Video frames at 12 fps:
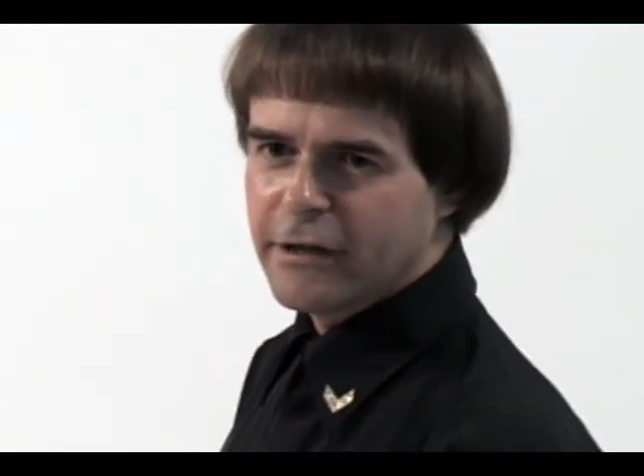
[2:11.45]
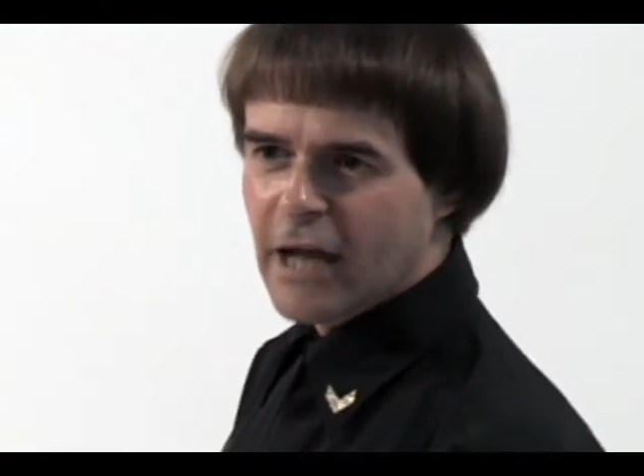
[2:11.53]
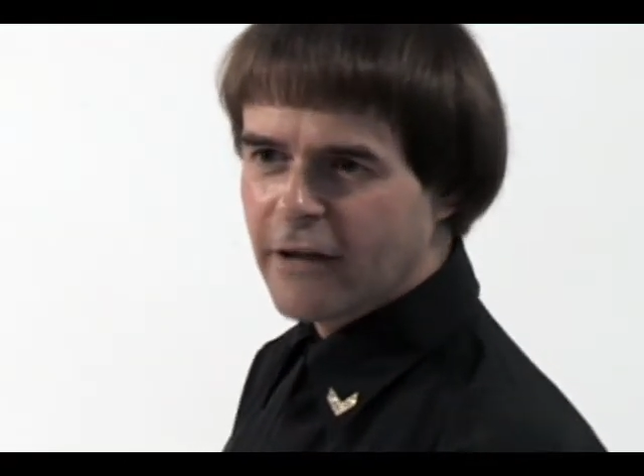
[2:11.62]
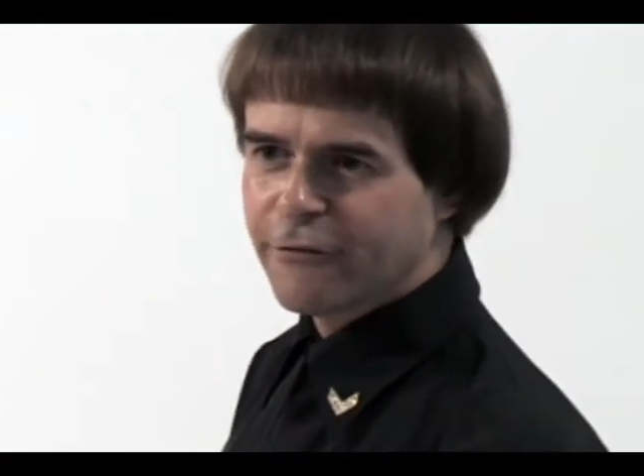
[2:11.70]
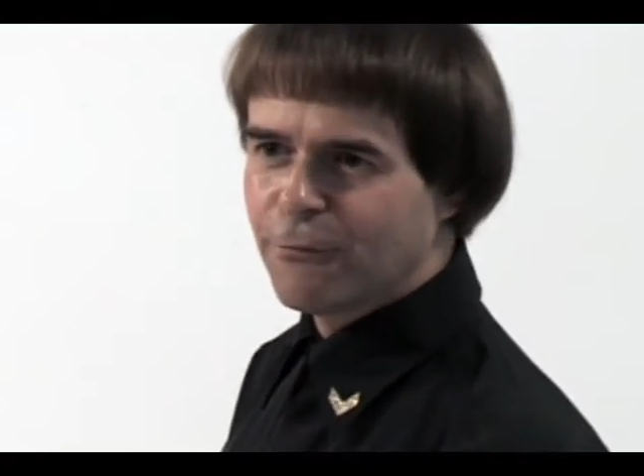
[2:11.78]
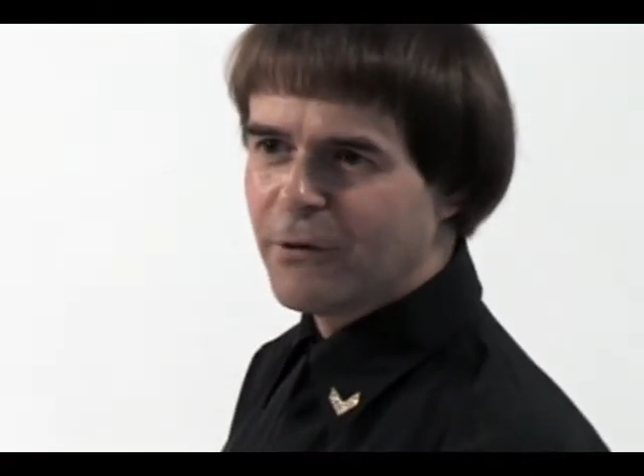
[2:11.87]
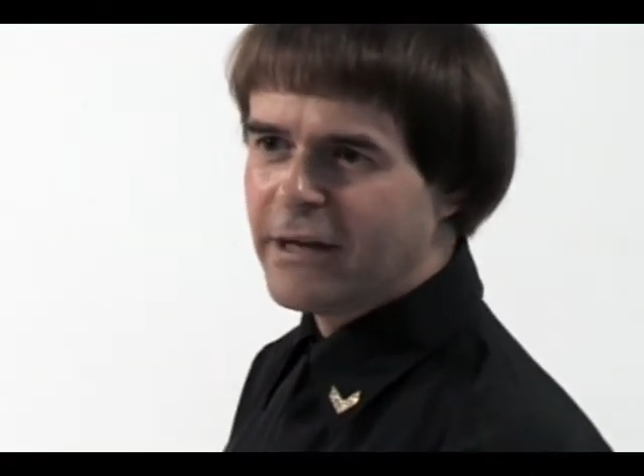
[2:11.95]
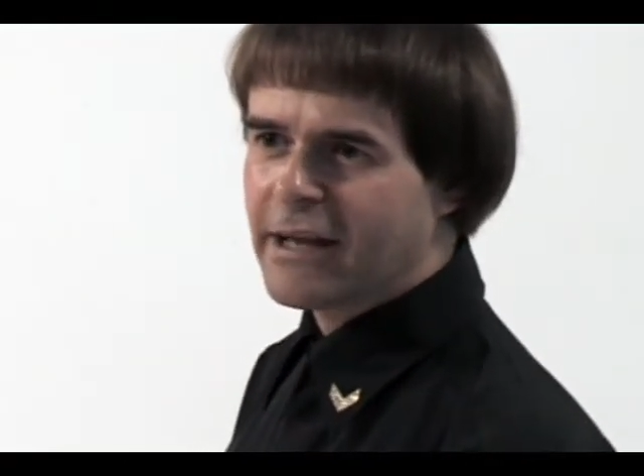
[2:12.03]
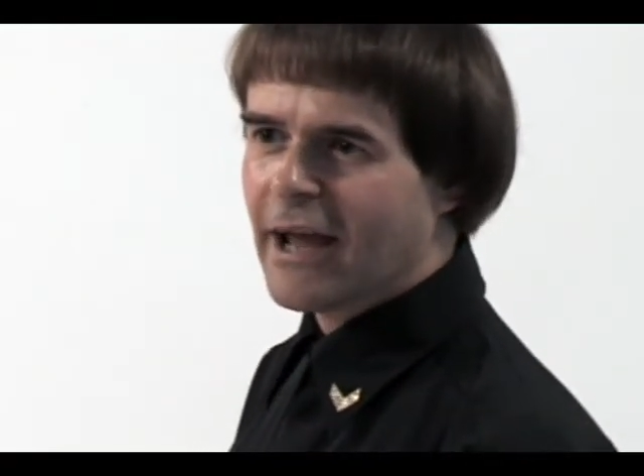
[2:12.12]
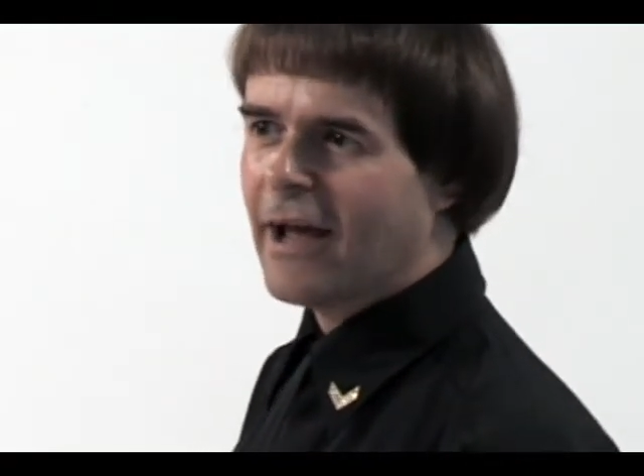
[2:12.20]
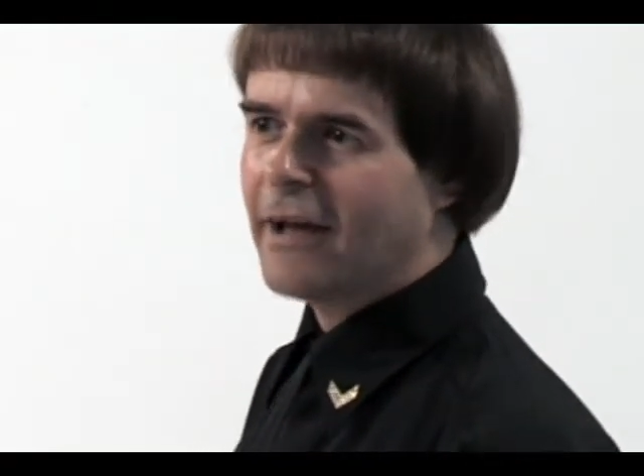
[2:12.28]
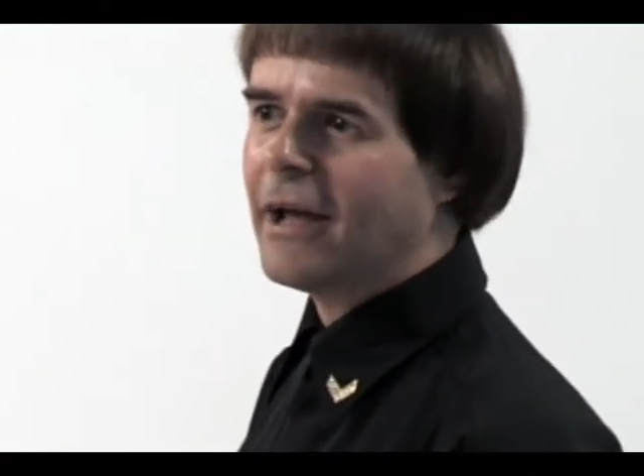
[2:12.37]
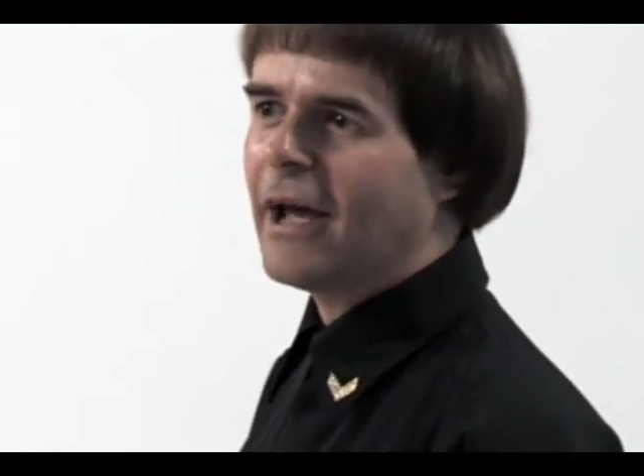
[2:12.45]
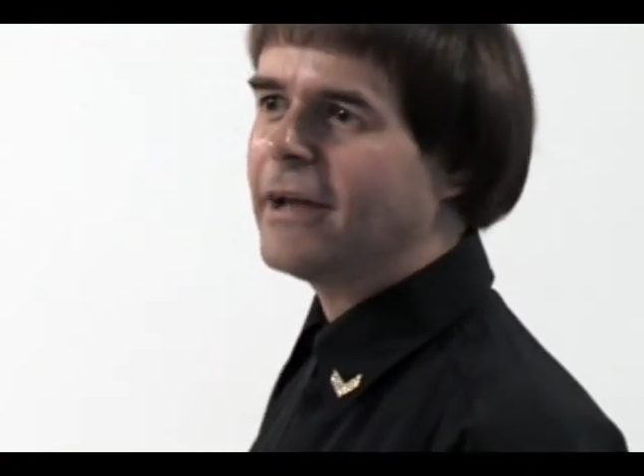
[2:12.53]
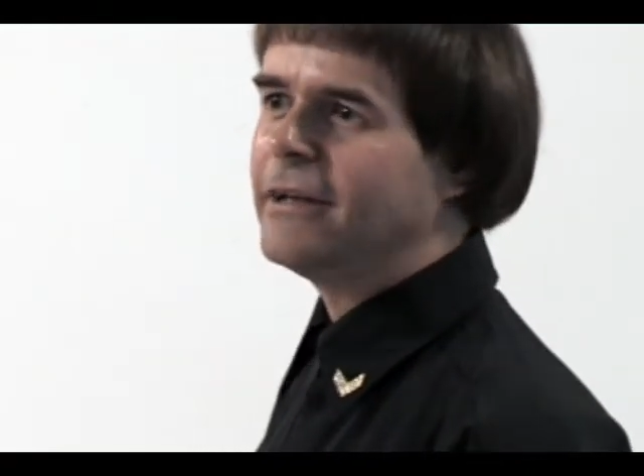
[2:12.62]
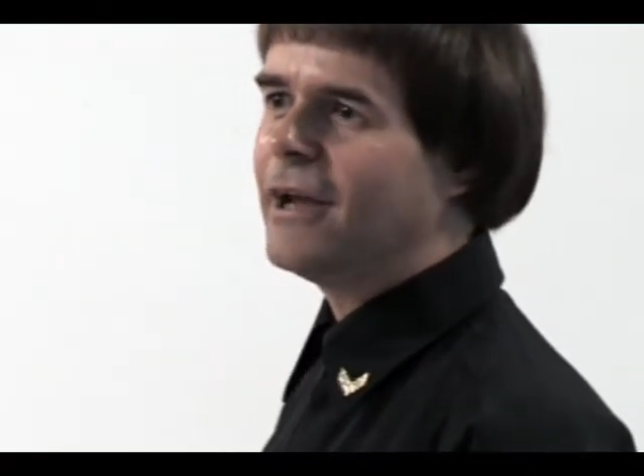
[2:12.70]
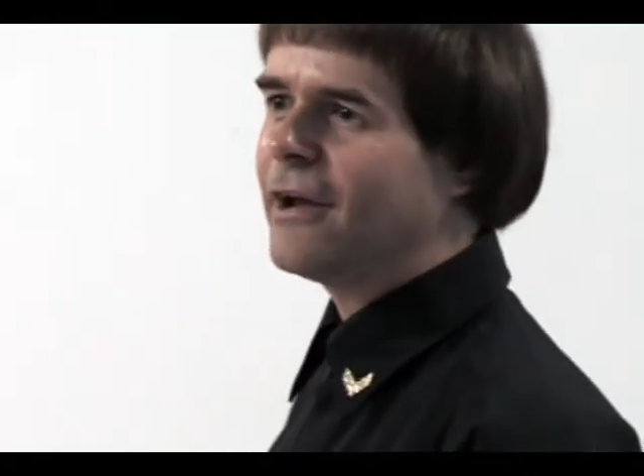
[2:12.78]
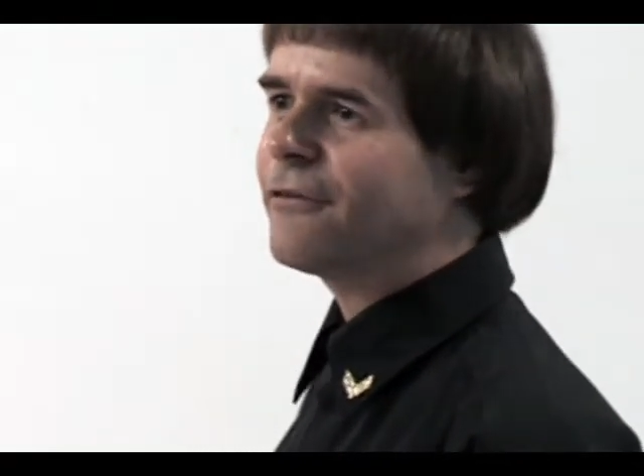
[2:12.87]
Yes, we can
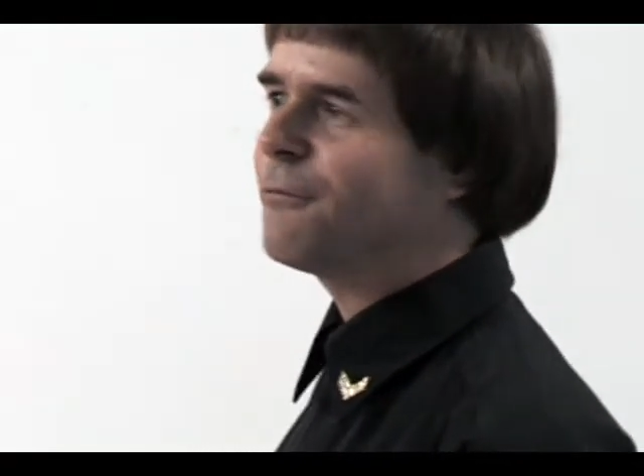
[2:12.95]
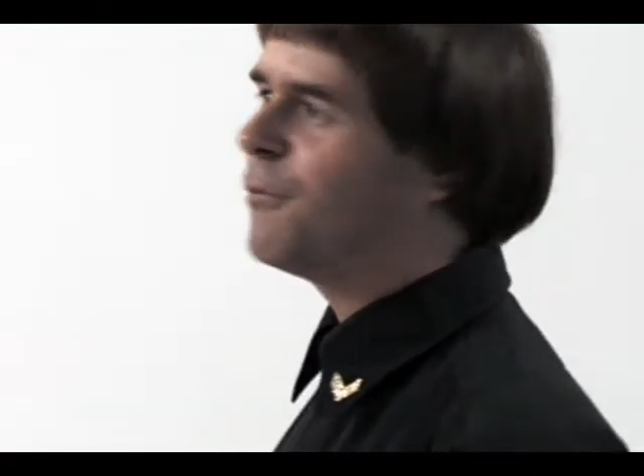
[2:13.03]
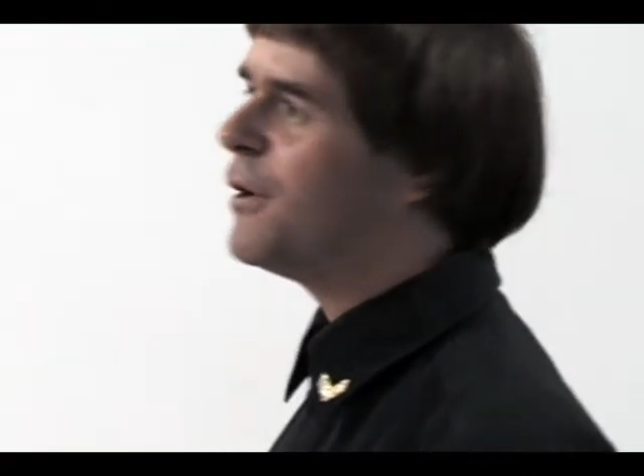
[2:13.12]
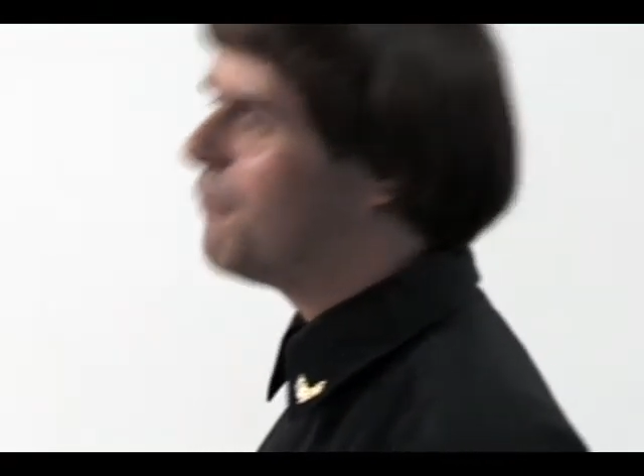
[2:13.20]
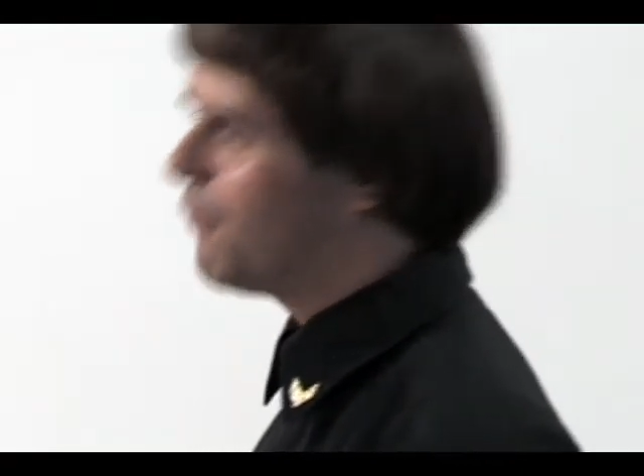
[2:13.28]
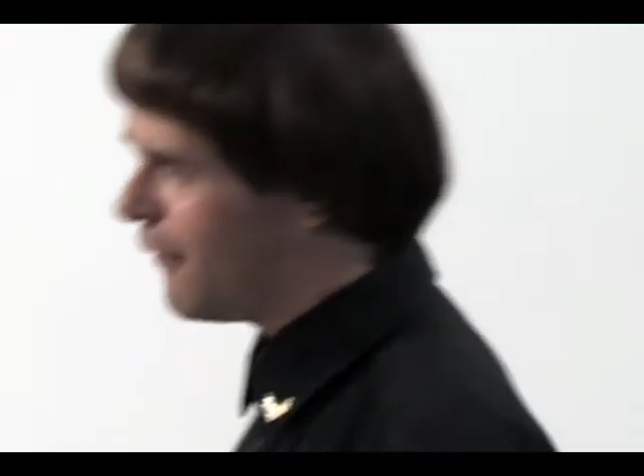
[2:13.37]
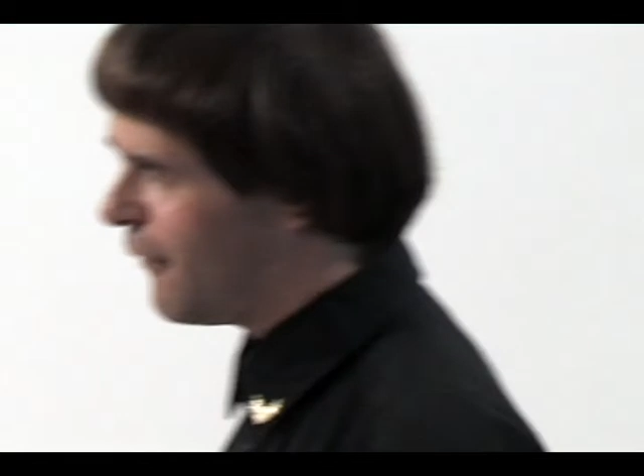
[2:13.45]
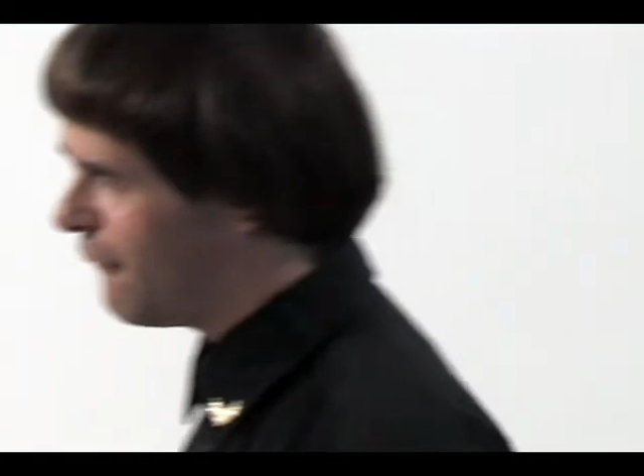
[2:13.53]
and yes, we will.